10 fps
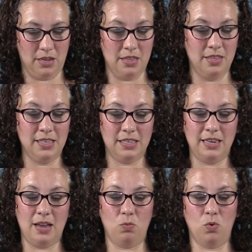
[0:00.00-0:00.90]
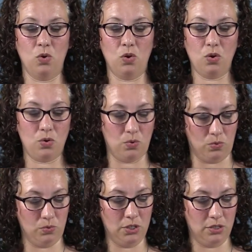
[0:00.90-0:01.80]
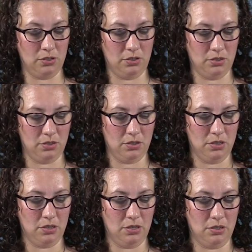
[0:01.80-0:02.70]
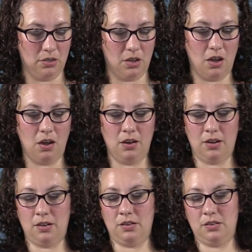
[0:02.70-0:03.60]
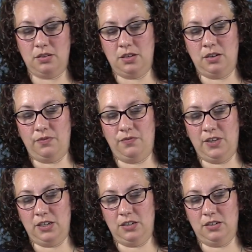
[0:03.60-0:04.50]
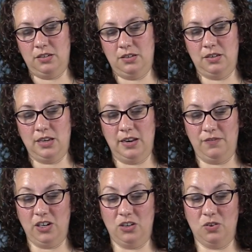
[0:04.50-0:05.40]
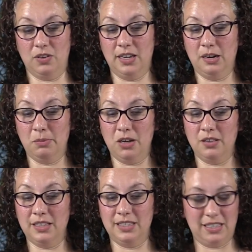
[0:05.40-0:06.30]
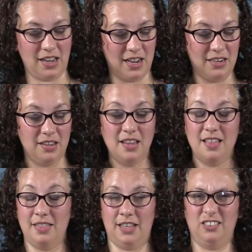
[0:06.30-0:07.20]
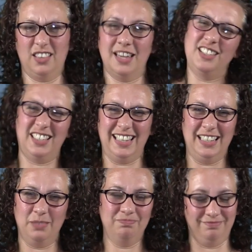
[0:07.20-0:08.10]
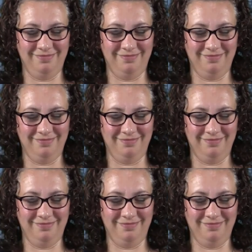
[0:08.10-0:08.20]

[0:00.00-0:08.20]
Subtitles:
This net will hold all your fish. And if you don't get them all inside, that's okay. Just eat them.